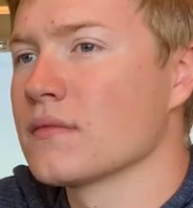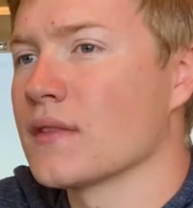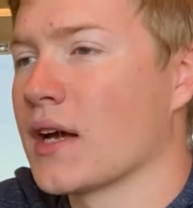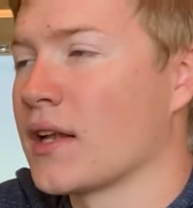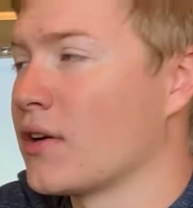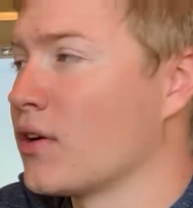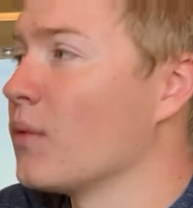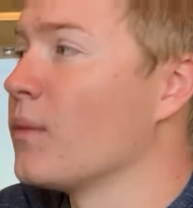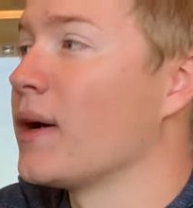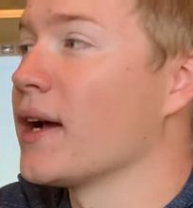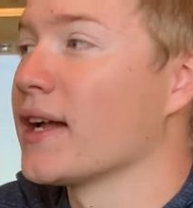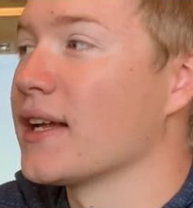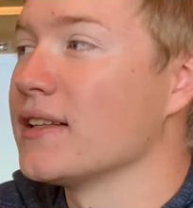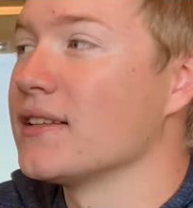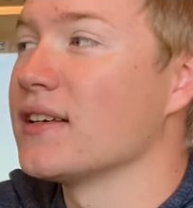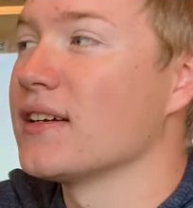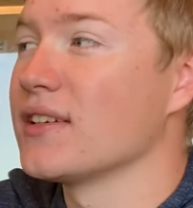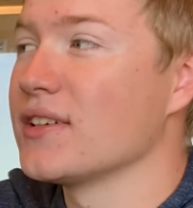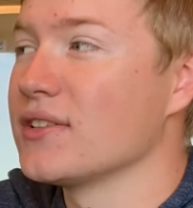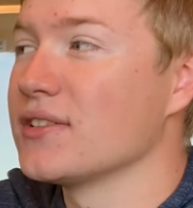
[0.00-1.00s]
I don't know, but I can
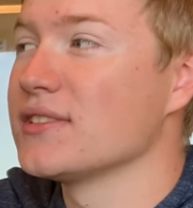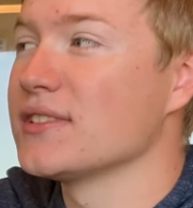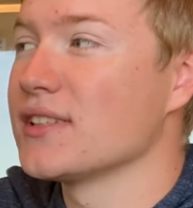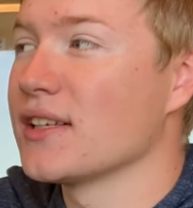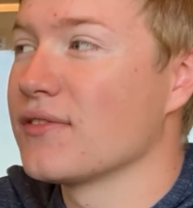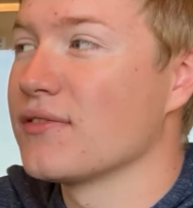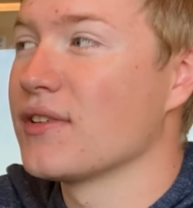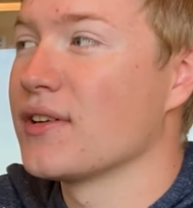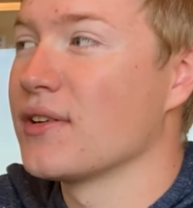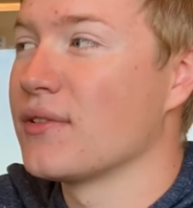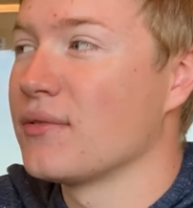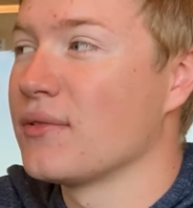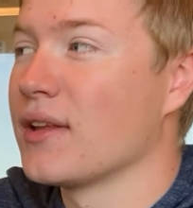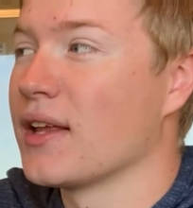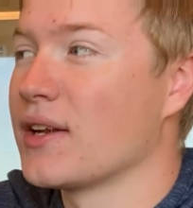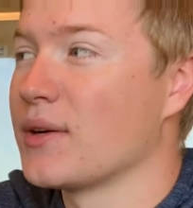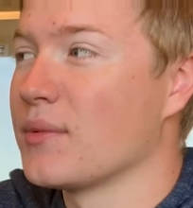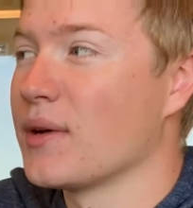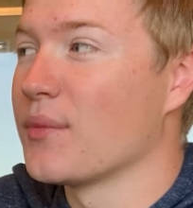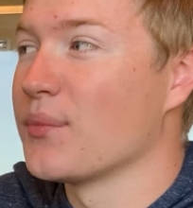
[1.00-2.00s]
tell you it's definitely a
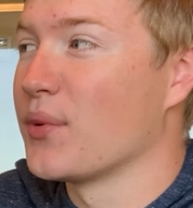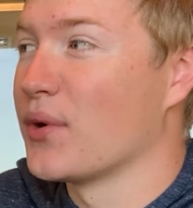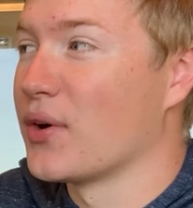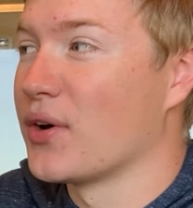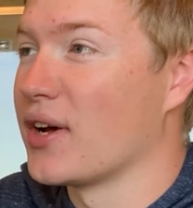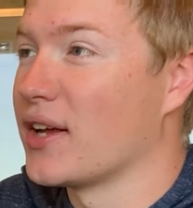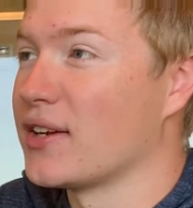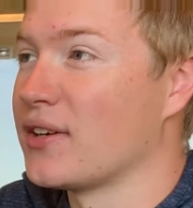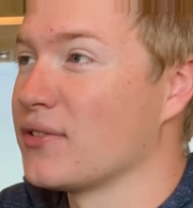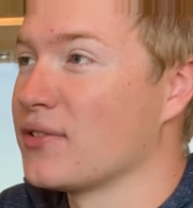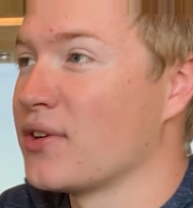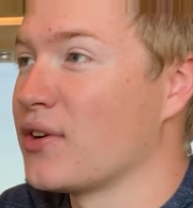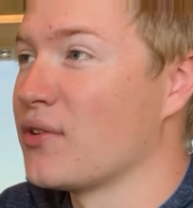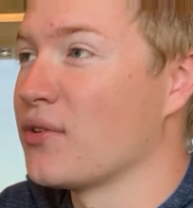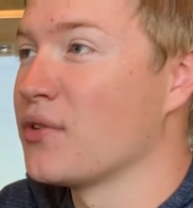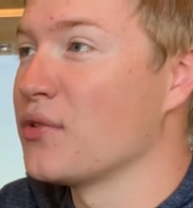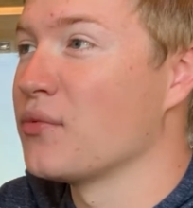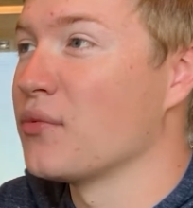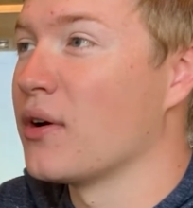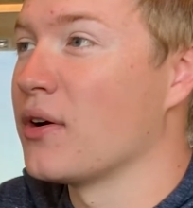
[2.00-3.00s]
letter by Paul. I don't know
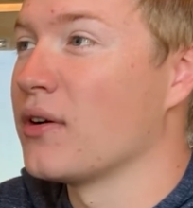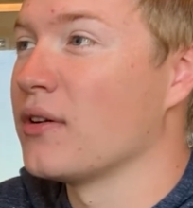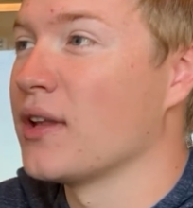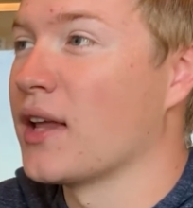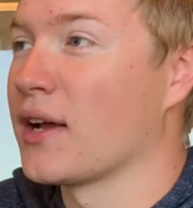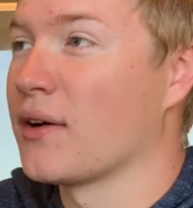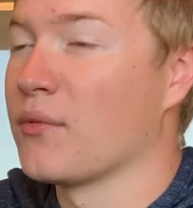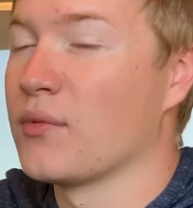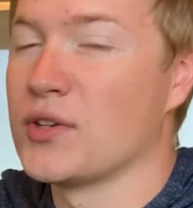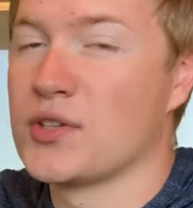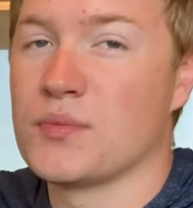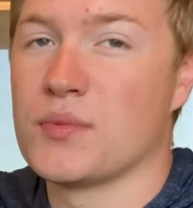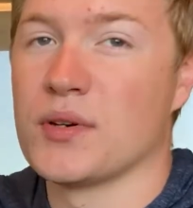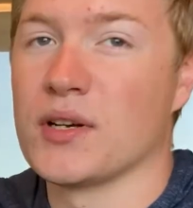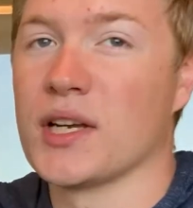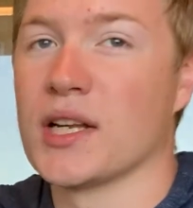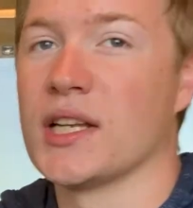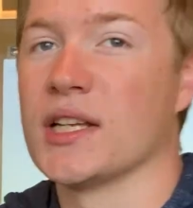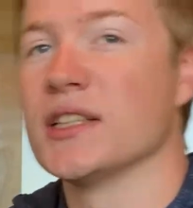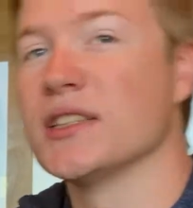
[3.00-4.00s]
who wrote, like, which
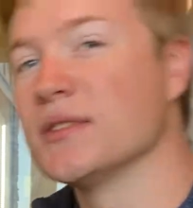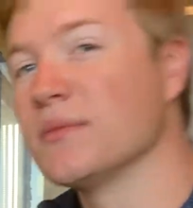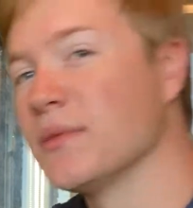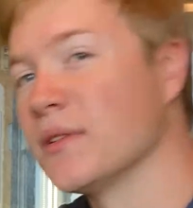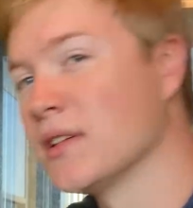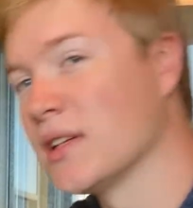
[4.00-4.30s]
book it is, but